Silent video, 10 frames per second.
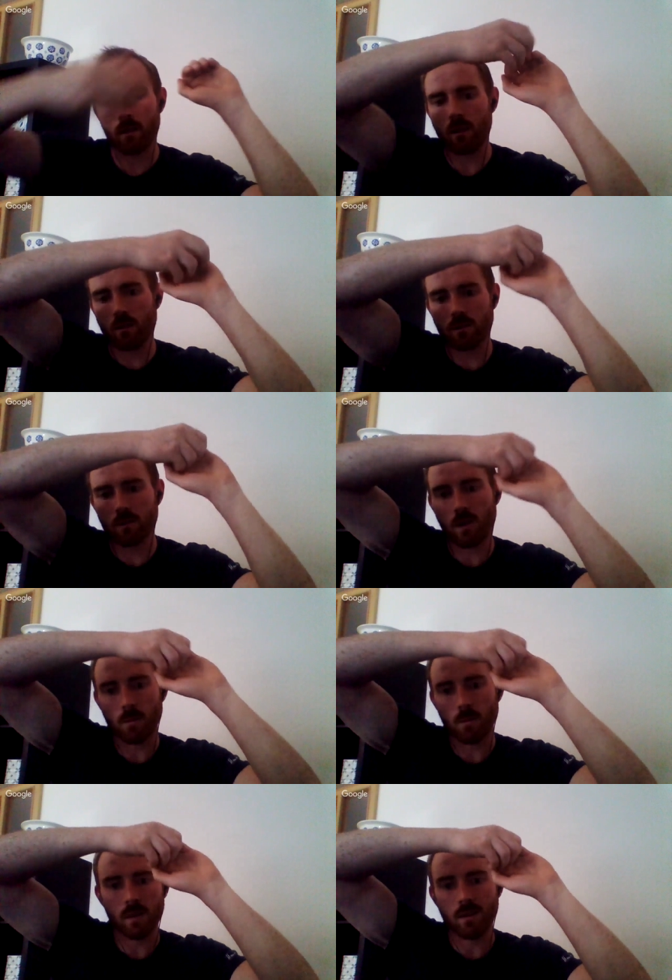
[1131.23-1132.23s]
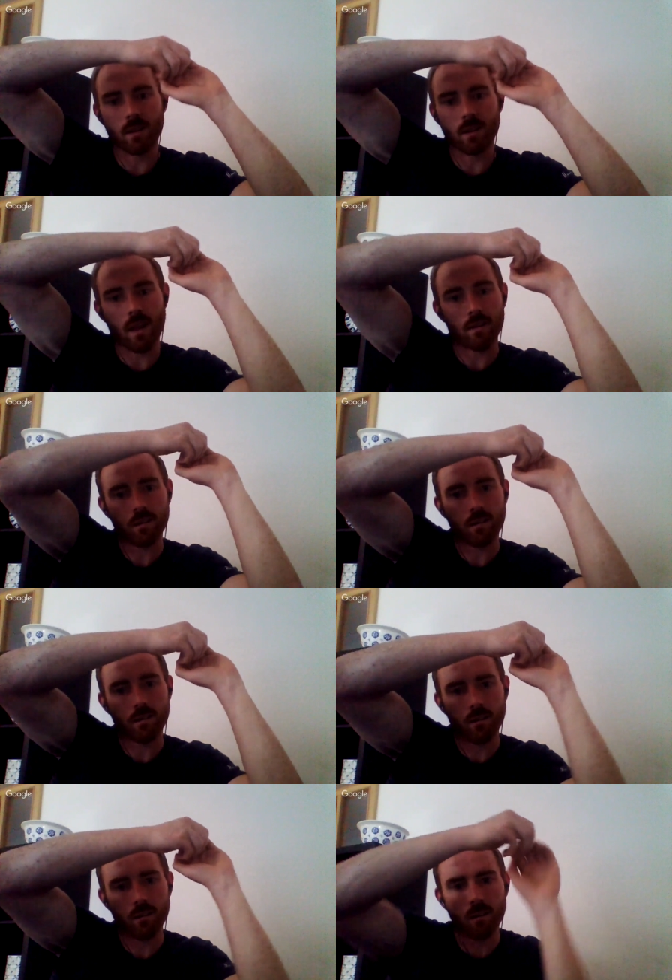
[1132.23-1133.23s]
other sideways like
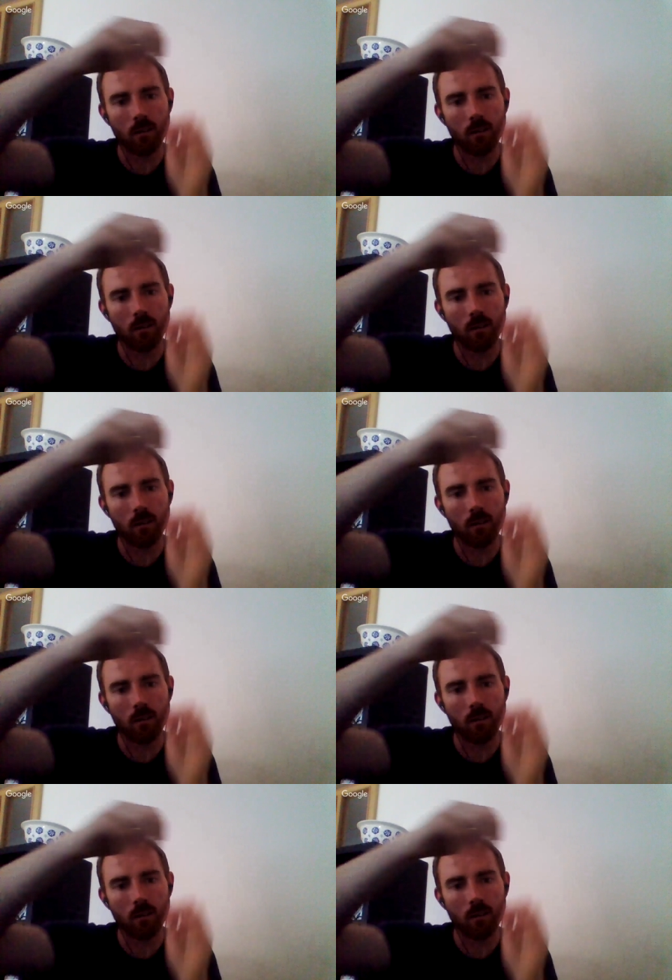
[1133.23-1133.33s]
that.